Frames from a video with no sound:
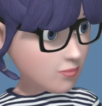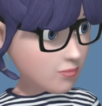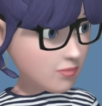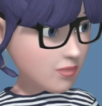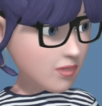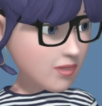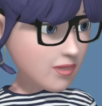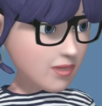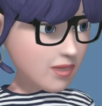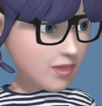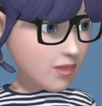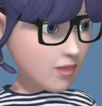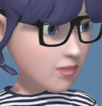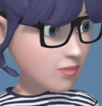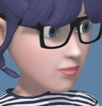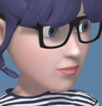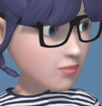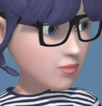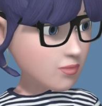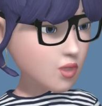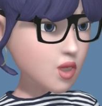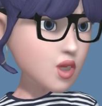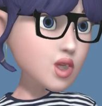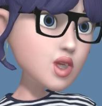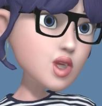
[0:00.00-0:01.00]
and how
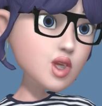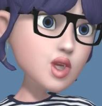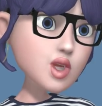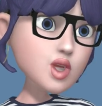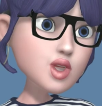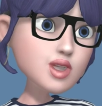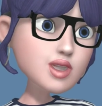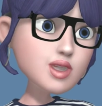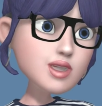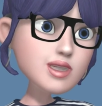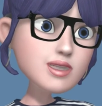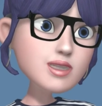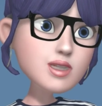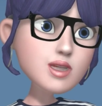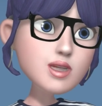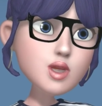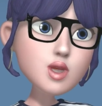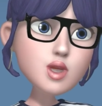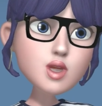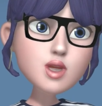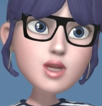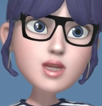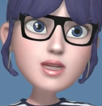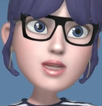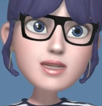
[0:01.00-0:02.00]
long
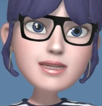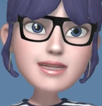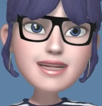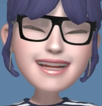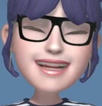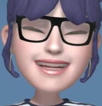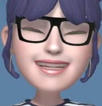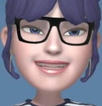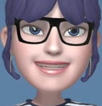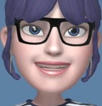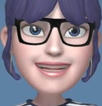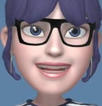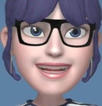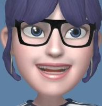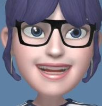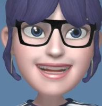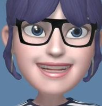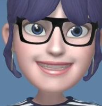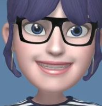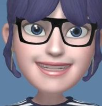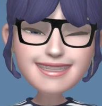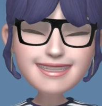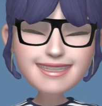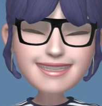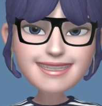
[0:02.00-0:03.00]
that it
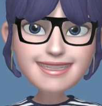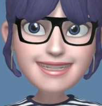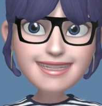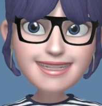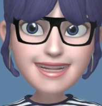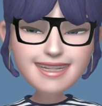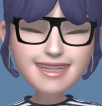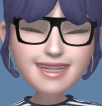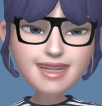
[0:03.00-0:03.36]
lasts.